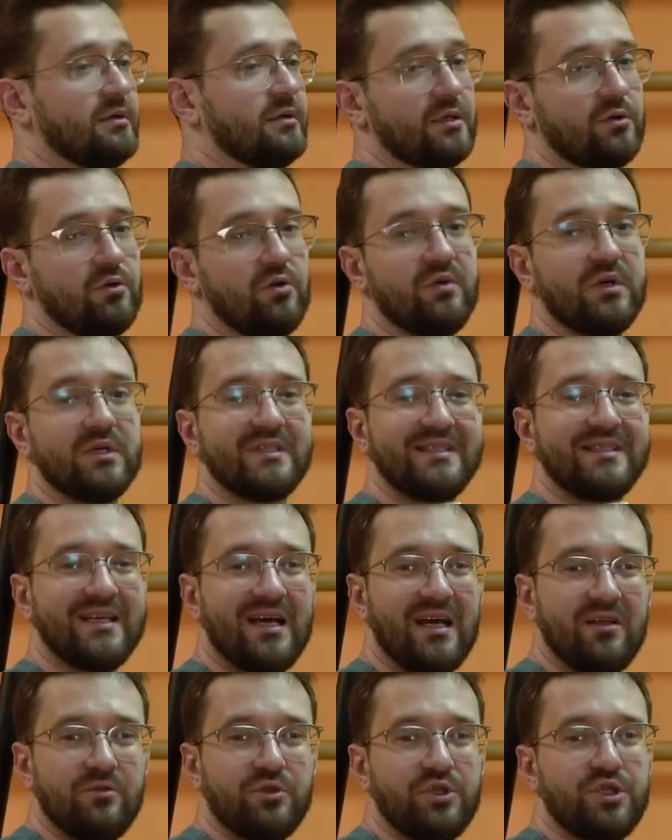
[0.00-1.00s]
if it is of
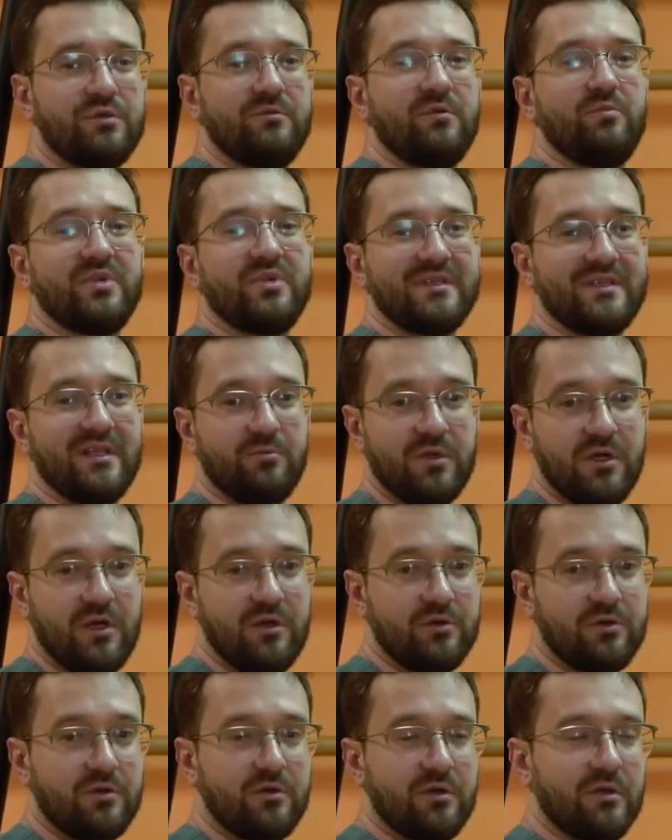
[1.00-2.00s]
such a
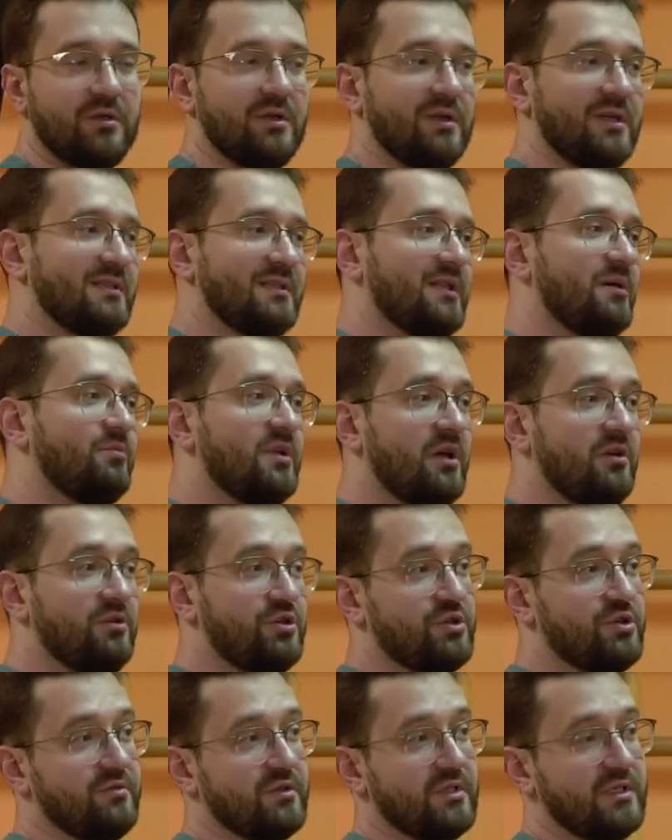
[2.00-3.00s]
pulling, relaxing
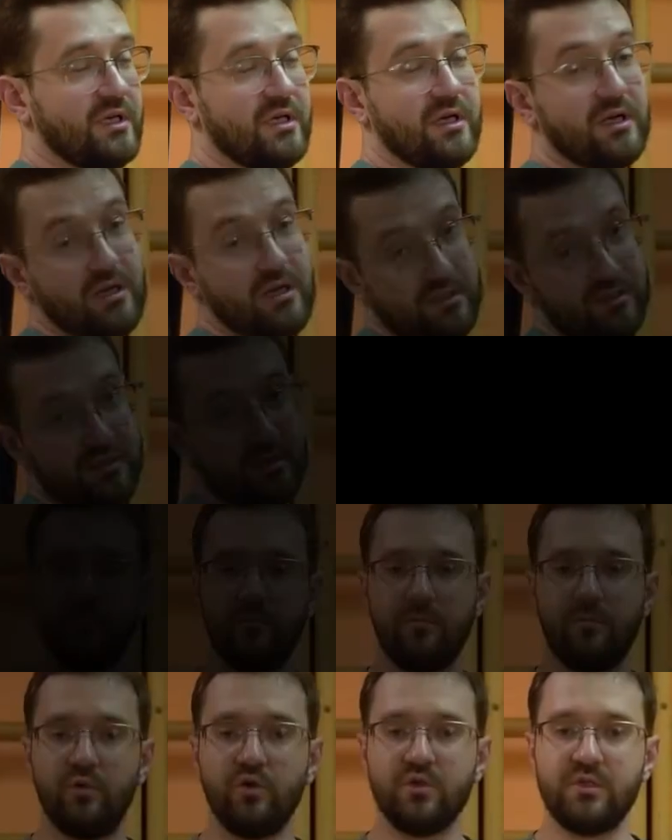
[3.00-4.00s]
nature.
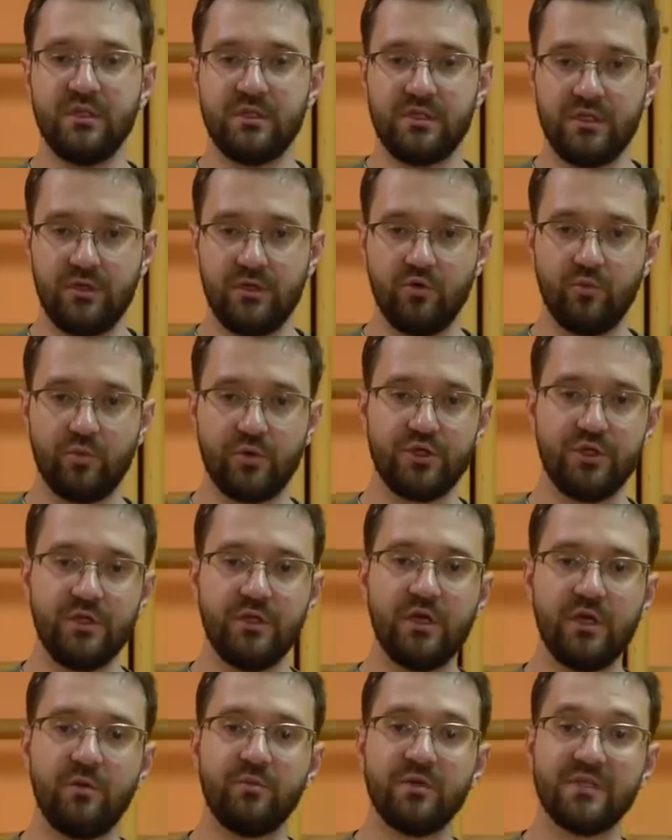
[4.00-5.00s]
After a series
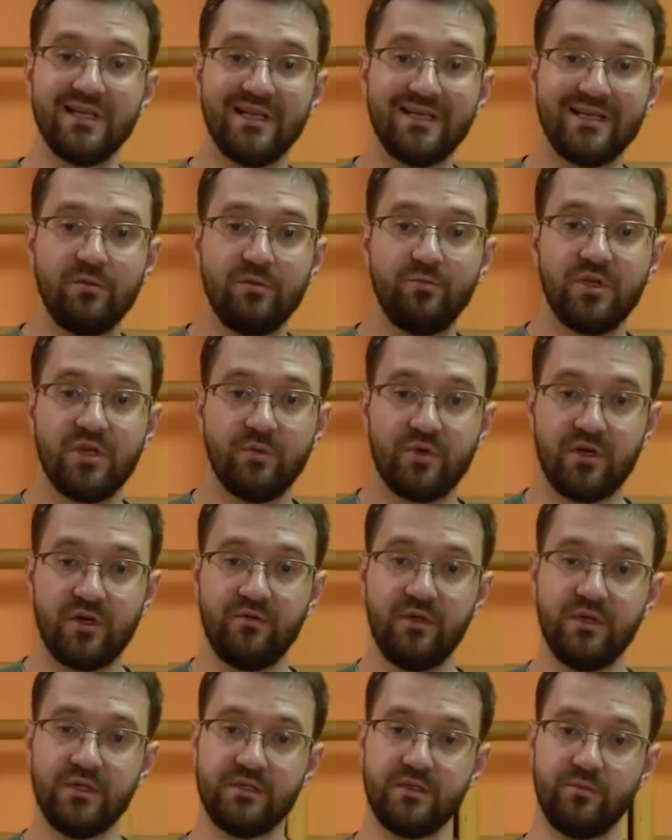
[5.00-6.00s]
of exercises,
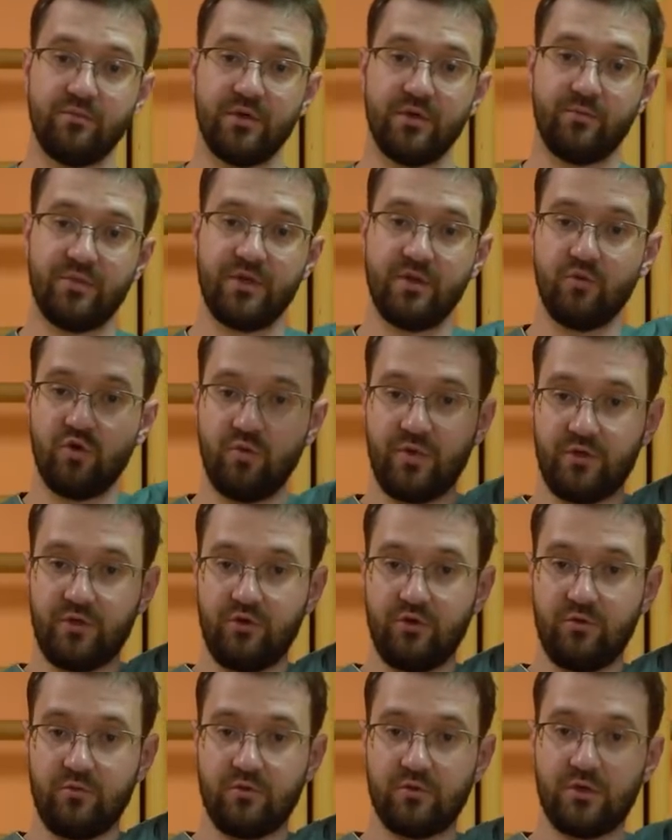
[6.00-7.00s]
be sure to double
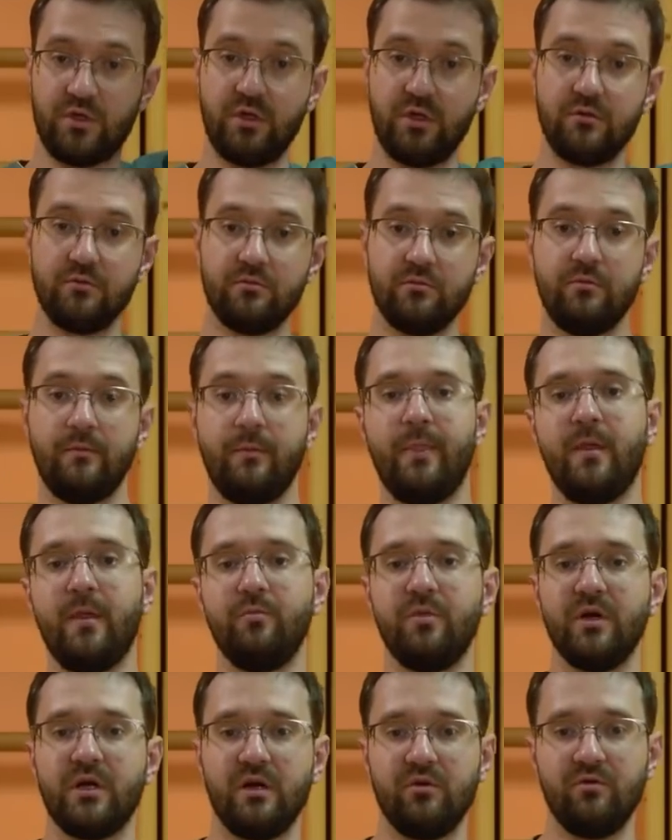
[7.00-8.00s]
check the straight arm
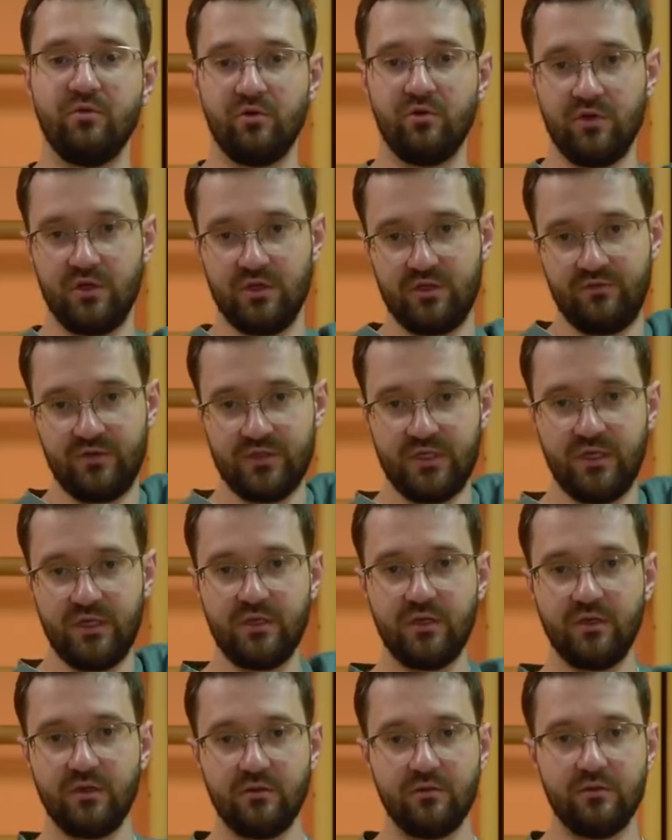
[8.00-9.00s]
lift, lateral
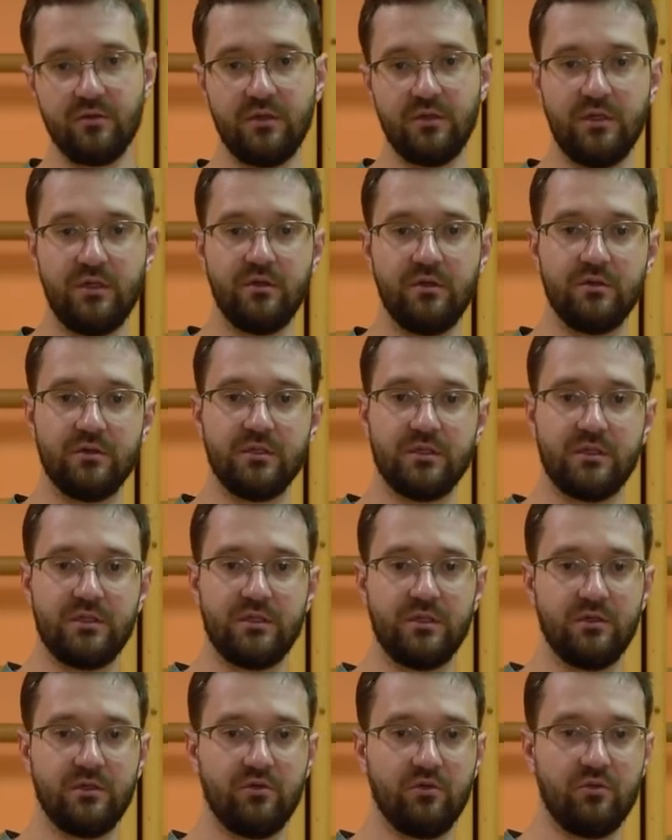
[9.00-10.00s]
withdrawal and the
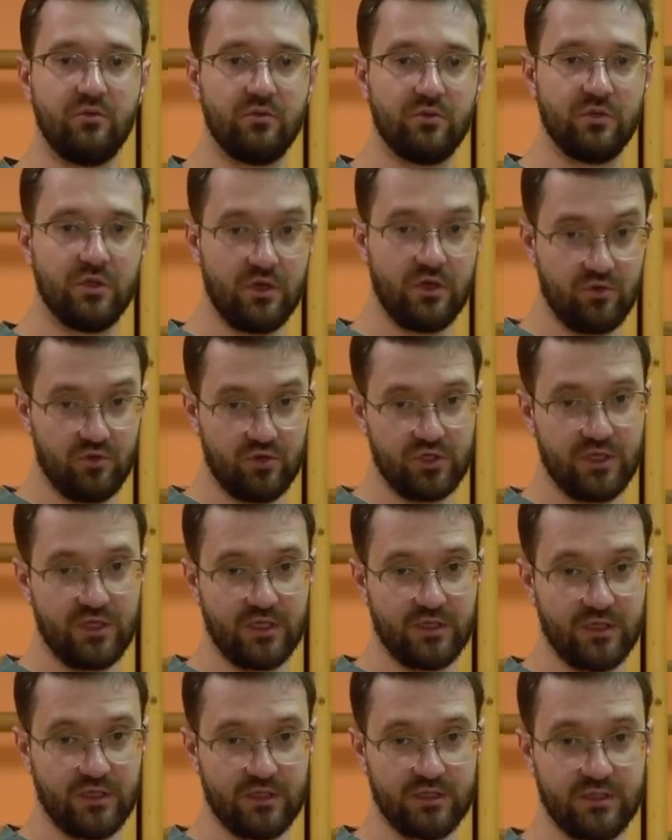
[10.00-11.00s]
force of external
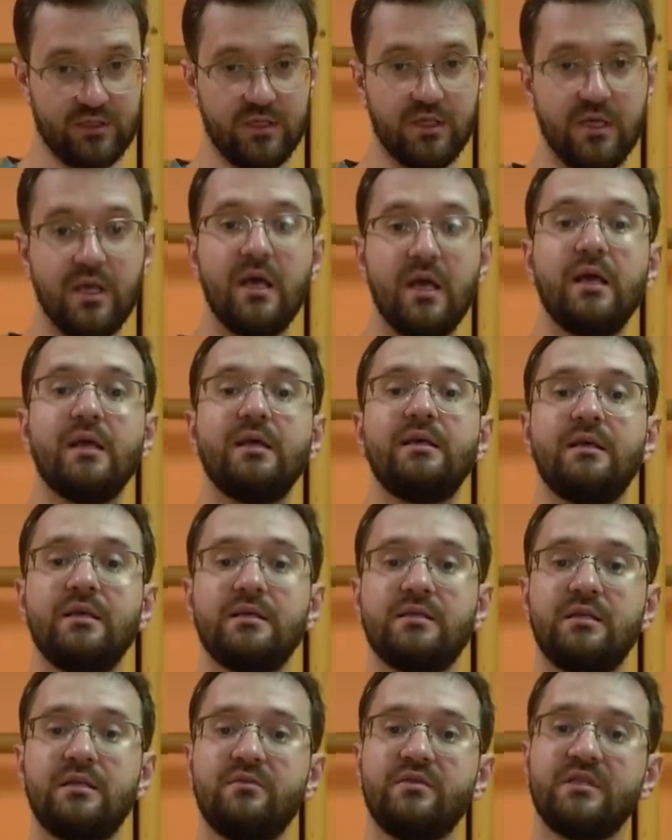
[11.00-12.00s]
rotation.
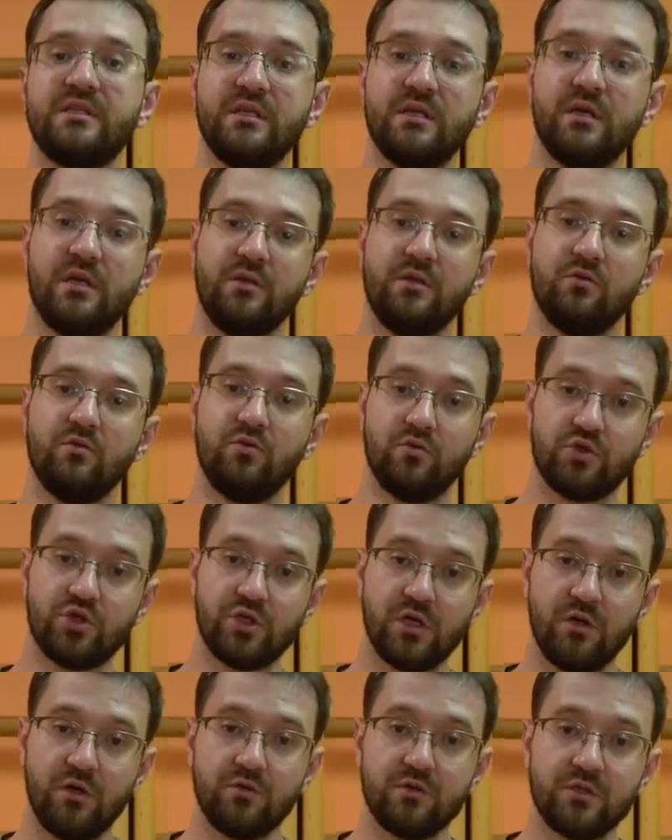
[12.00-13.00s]
If they all
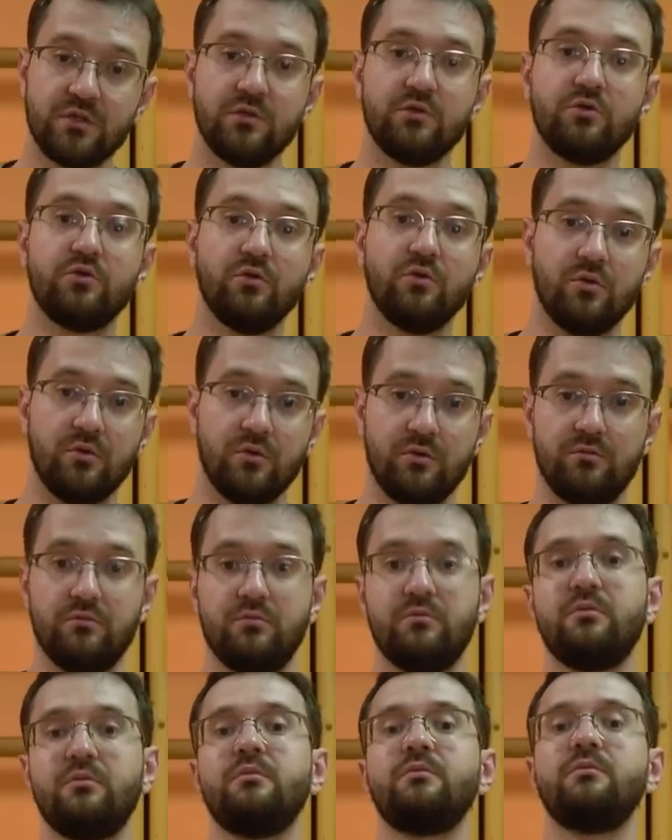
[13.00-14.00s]
improve, then we
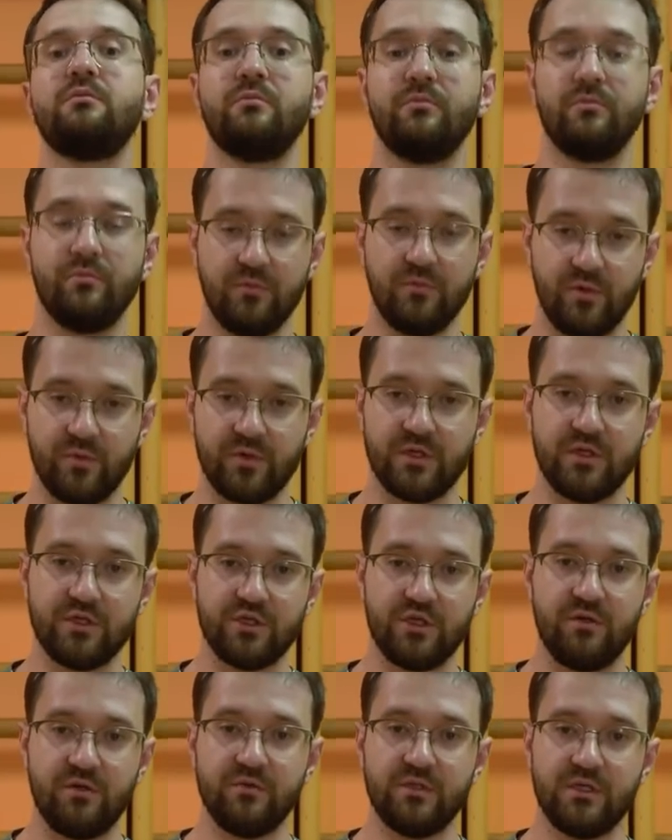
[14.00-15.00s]
continue to do
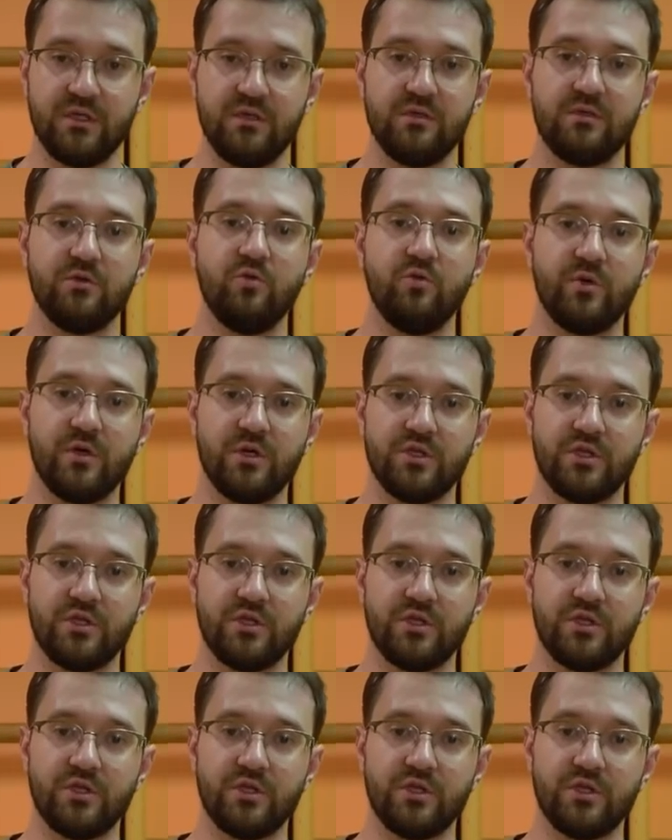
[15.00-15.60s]
exercise number